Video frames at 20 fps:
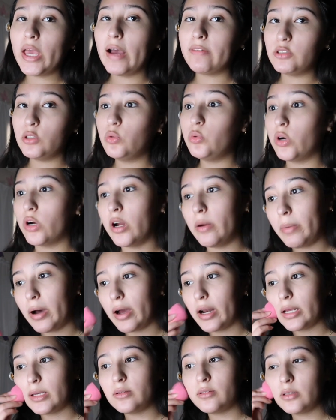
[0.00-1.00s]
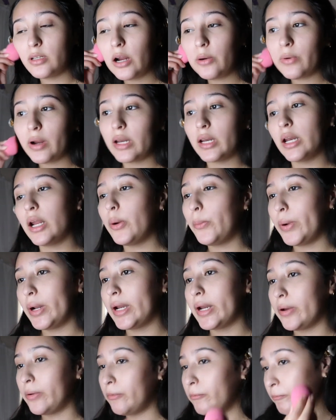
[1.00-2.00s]
we have to worry about it. Not
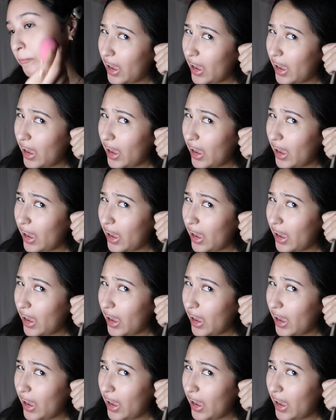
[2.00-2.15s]
right now.